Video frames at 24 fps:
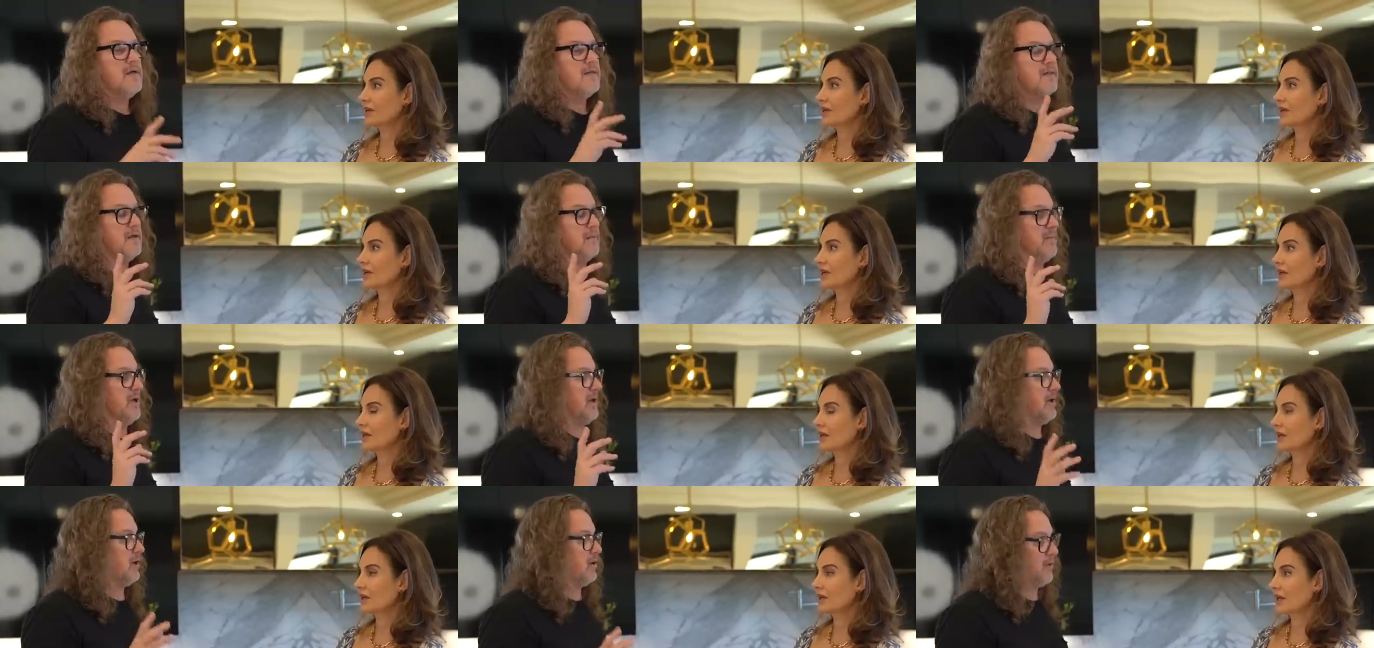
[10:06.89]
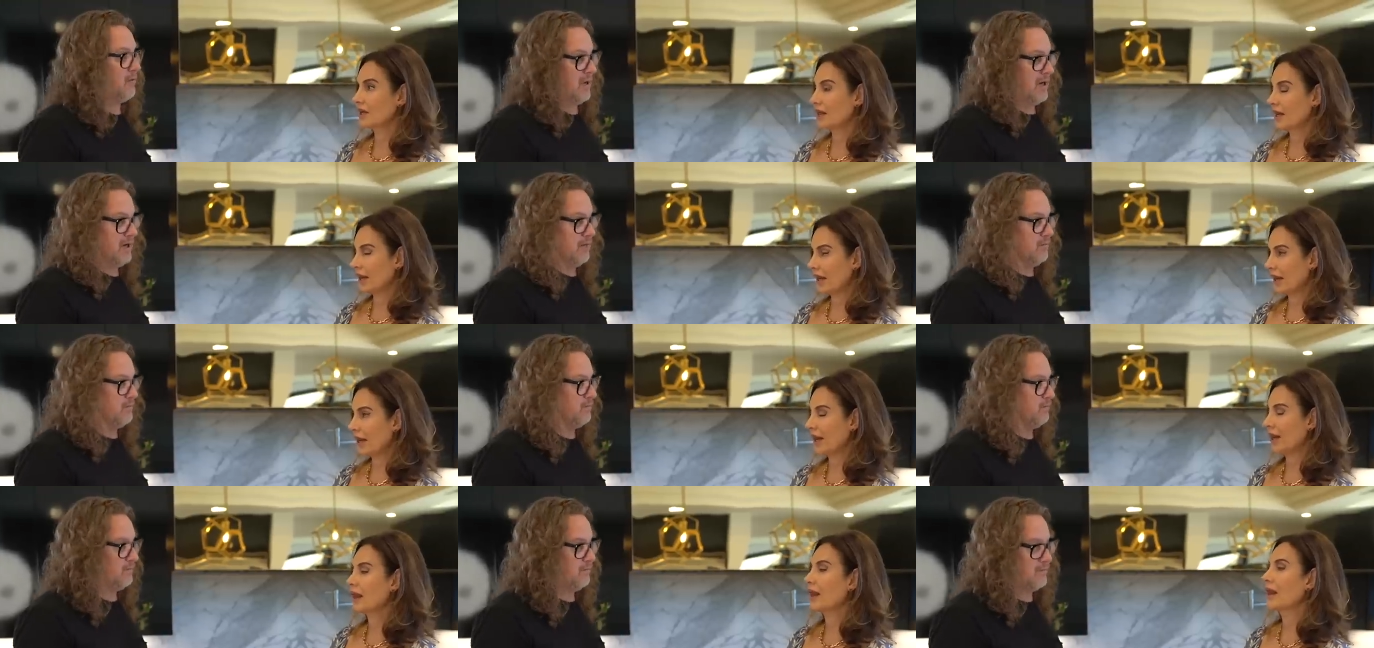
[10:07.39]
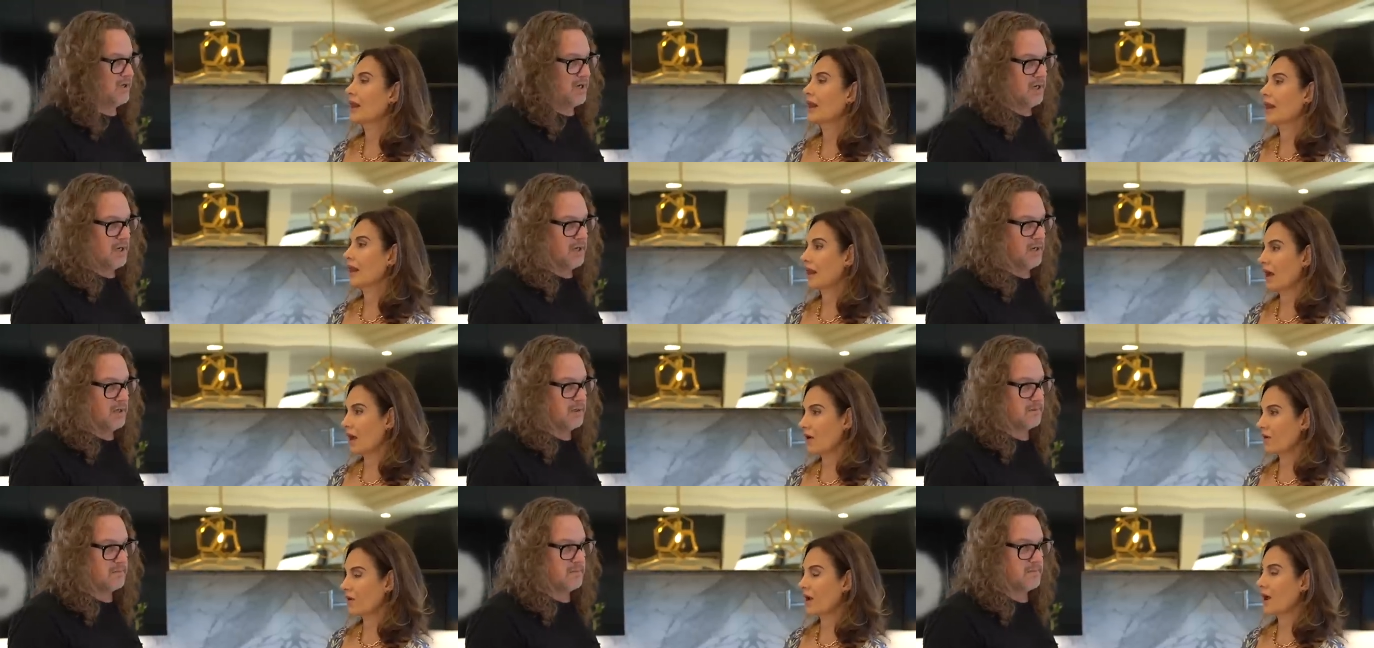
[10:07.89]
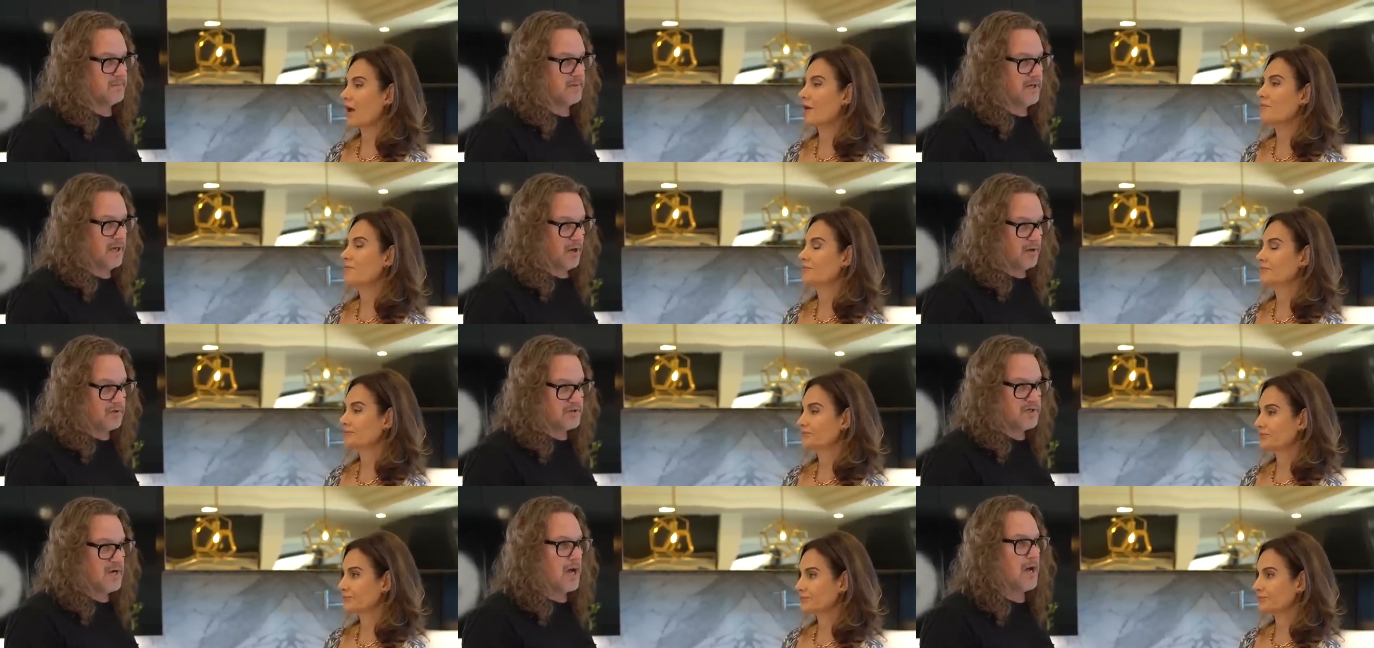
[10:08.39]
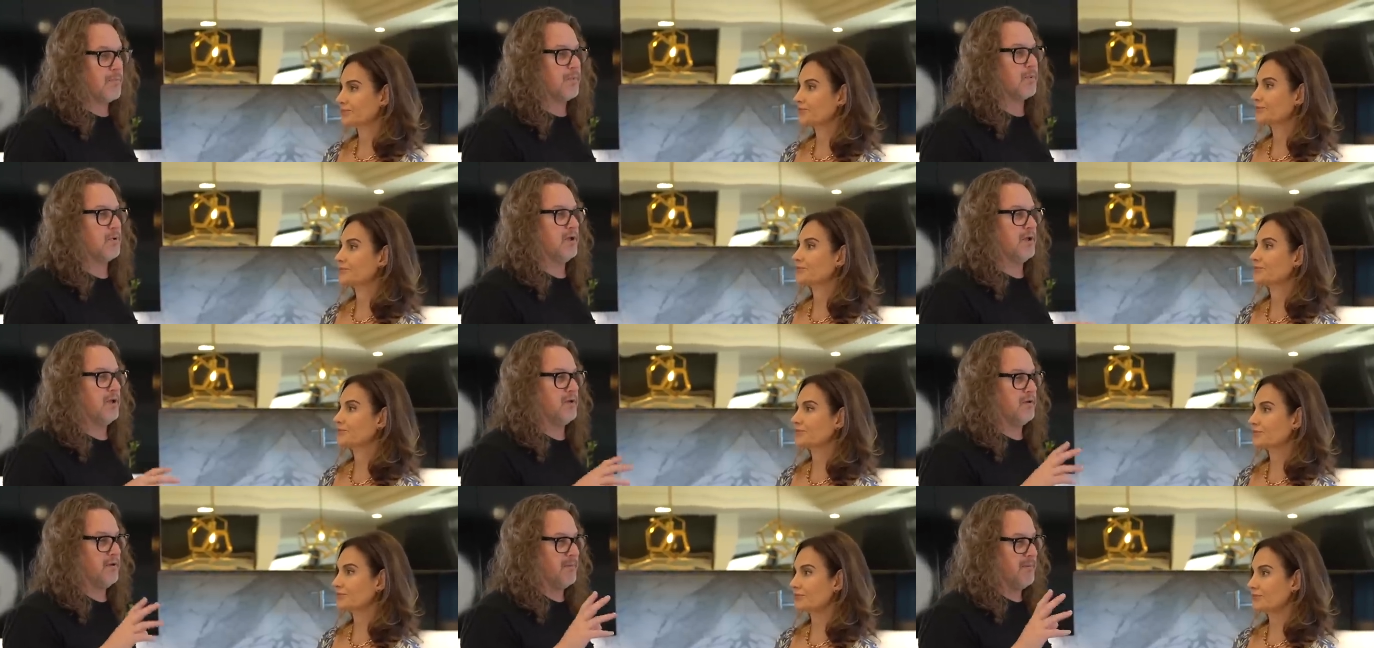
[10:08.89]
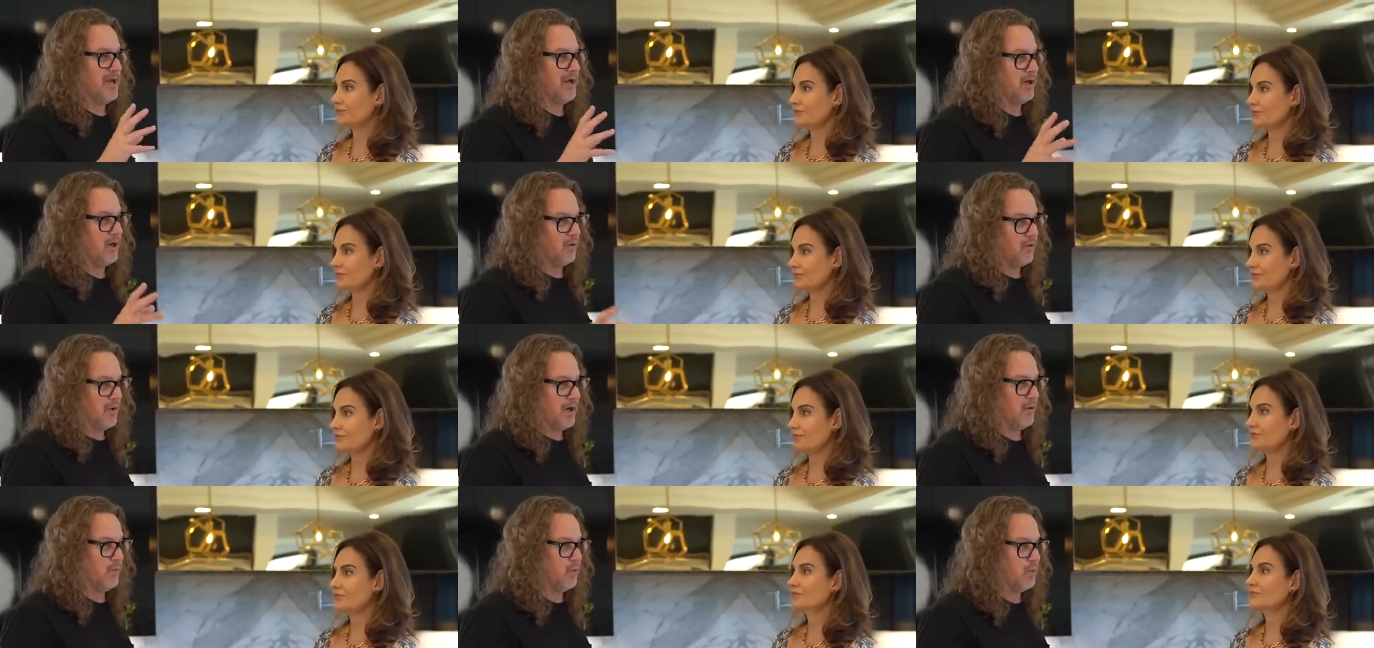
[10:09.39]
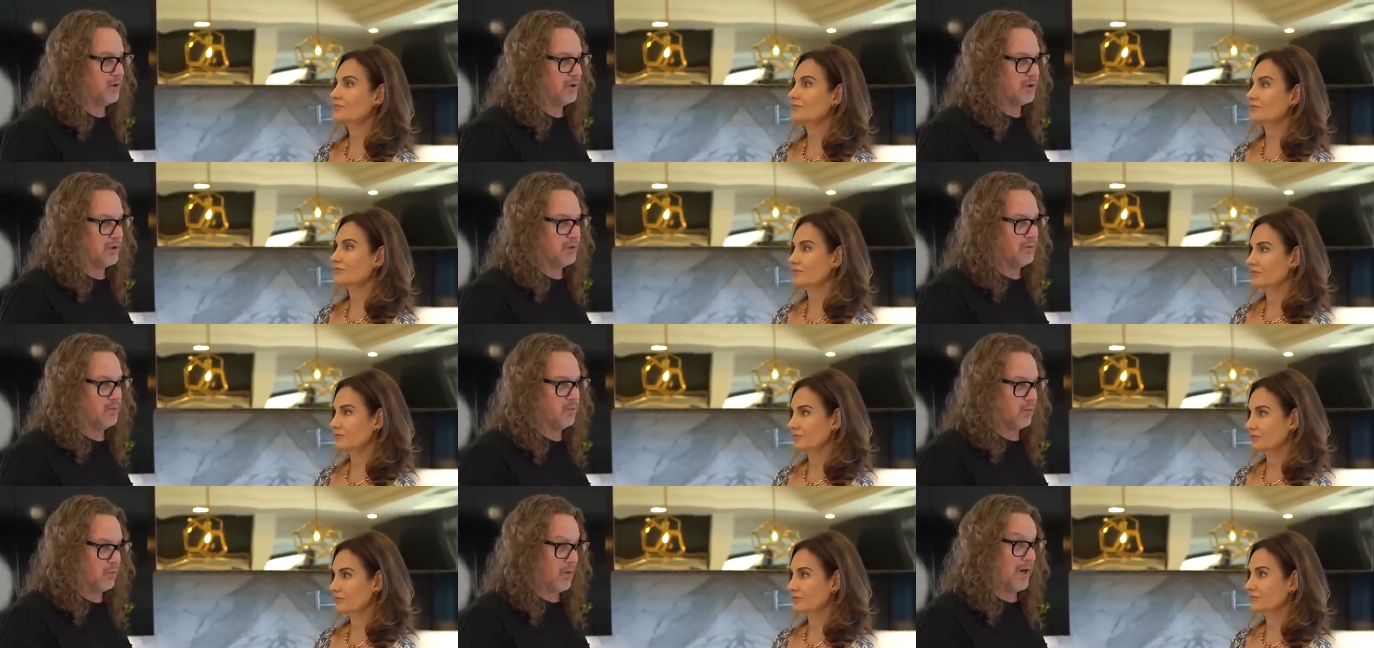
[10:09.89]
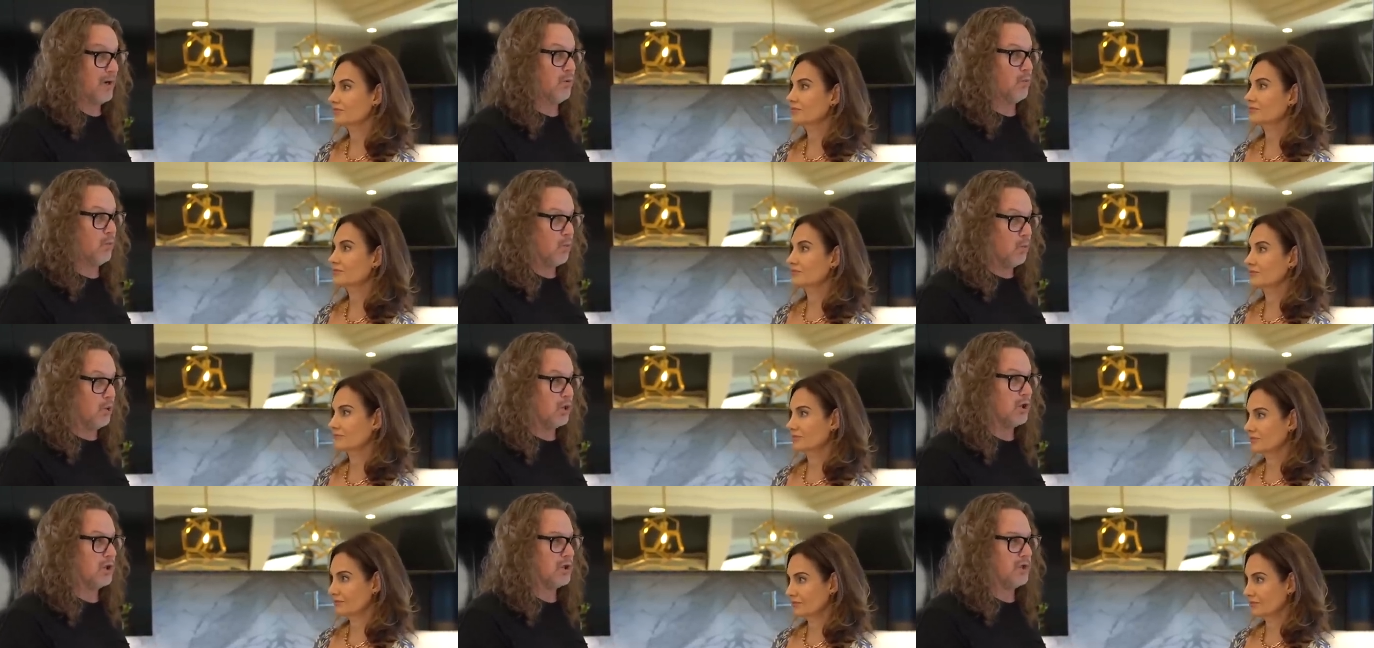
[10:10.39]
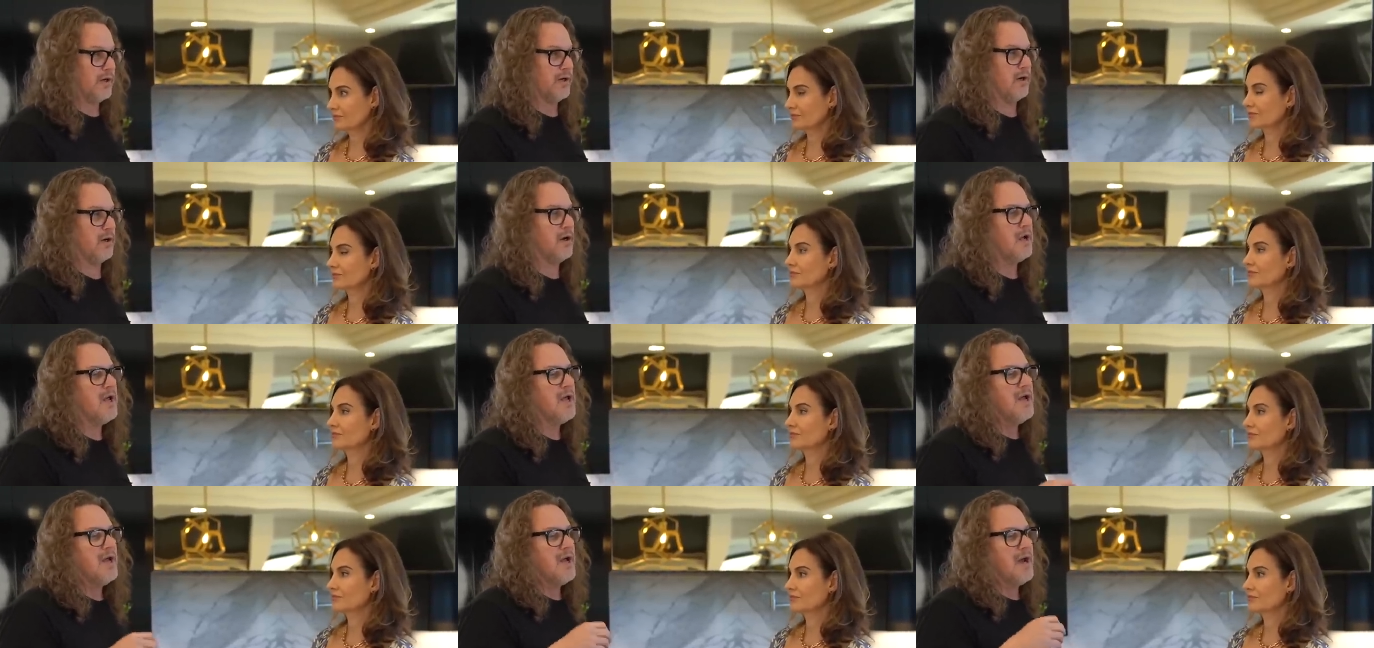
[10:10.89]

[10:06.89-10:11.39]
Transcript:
Speaker 1: They make a great uh, okay. countertop cleaner. They make a great wood, great wood cleaner.